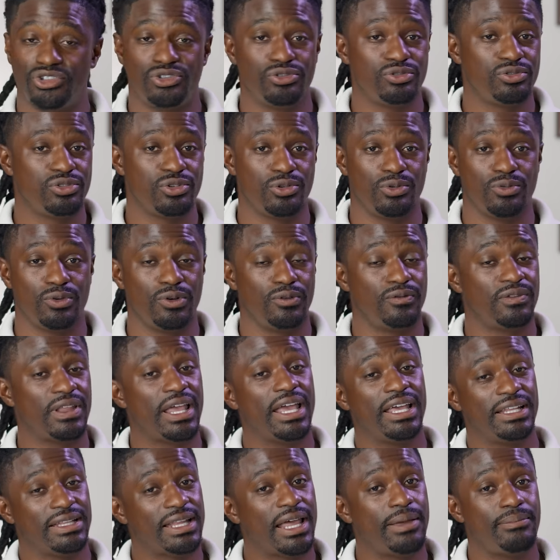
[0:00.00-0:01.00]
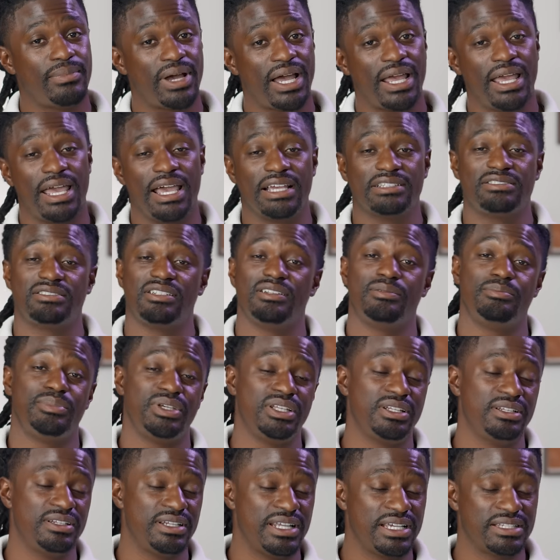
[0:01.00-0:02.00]
shoot to the roof. That, that might actually be
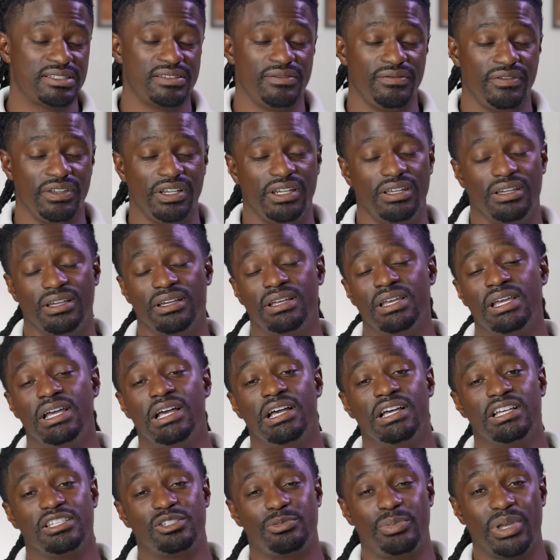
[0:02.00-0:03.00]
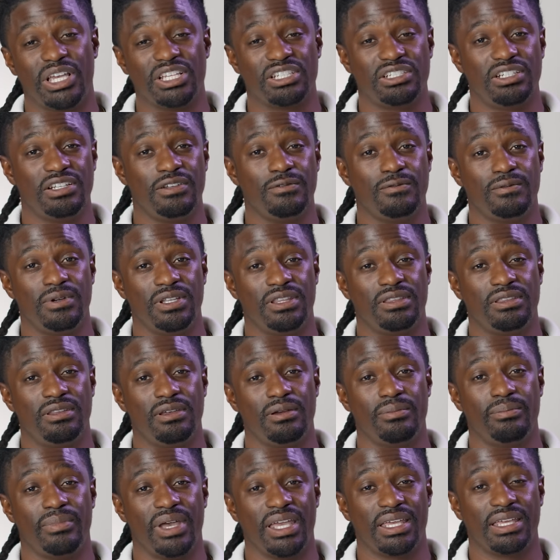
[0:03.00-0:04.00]
the next NVIDIA, especially with
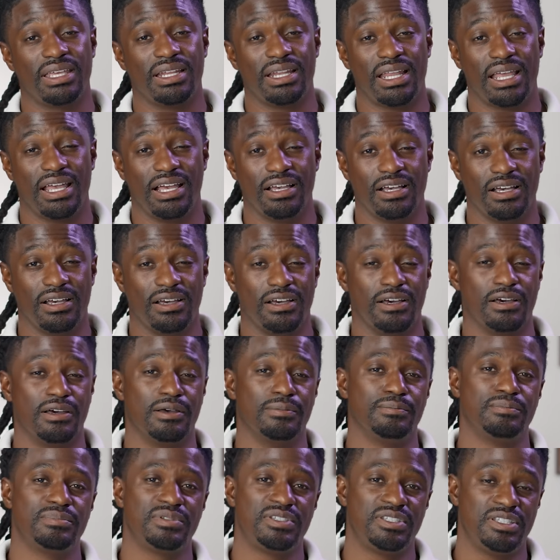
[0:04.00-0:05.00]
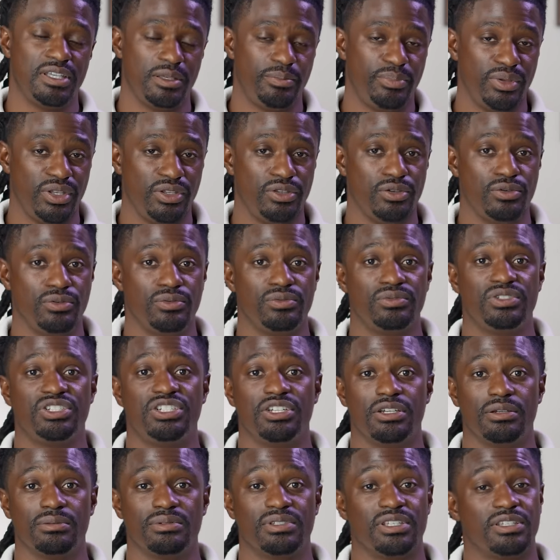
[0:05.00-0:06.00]
them making uh, CPU
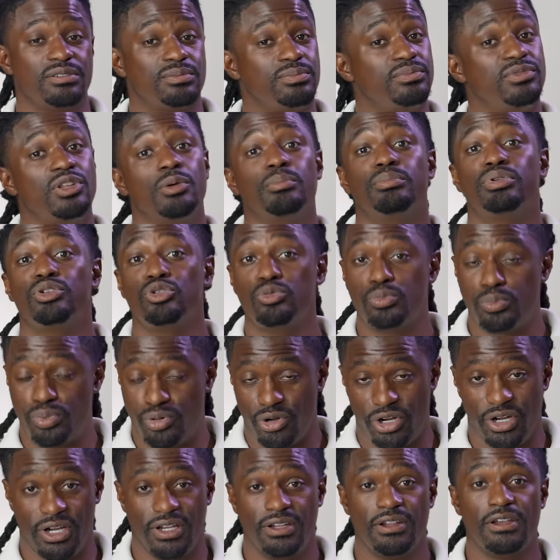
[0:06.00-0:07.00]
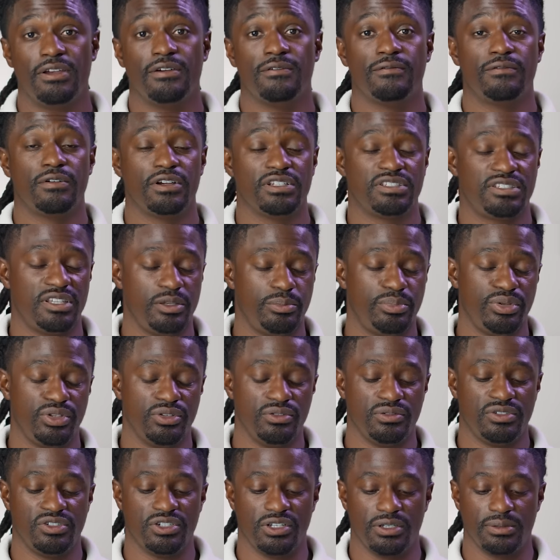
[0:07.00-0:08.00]
chips. It's the blueprint for
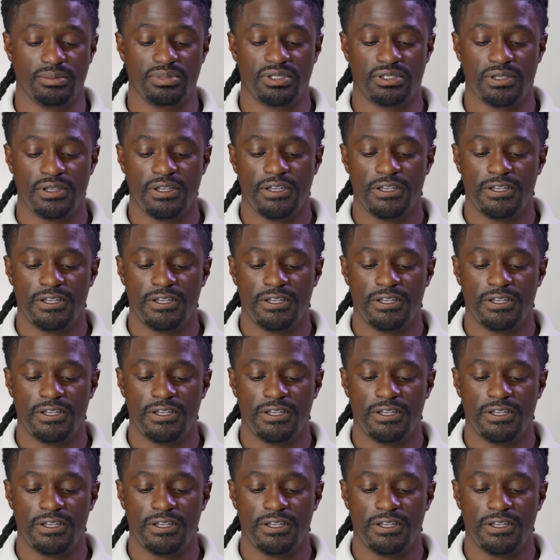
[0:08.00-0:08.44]
CPU chips.